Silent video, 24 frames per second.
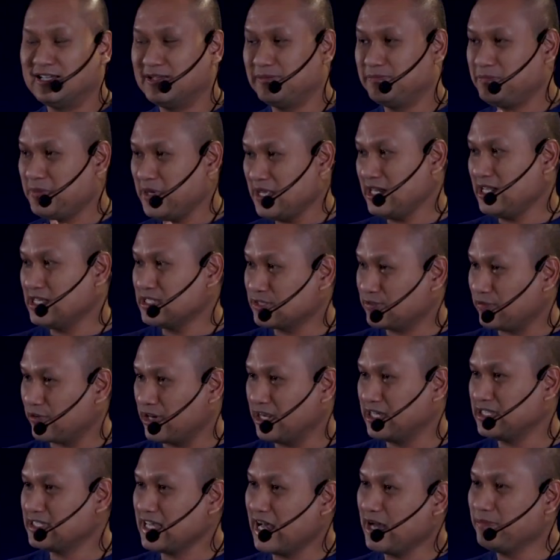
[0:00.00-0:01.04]
penis, for
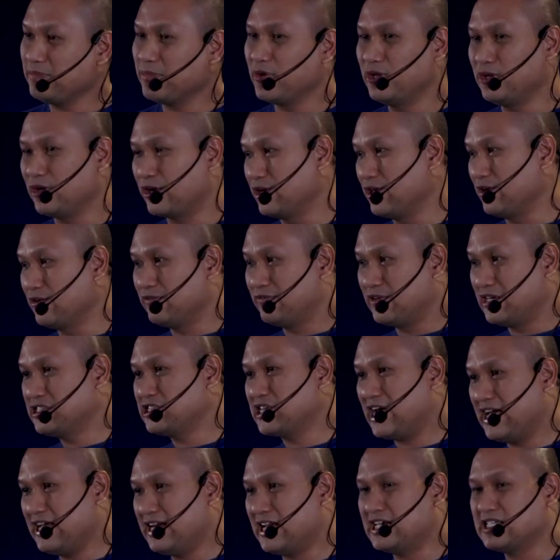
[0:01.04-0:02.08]
example, or yung
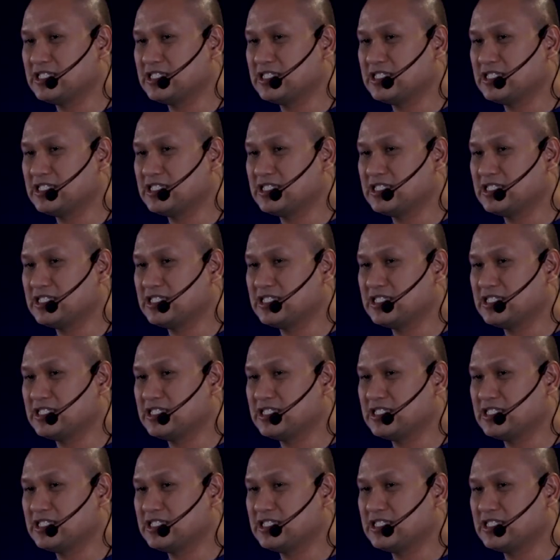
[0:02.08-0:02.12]
vagina,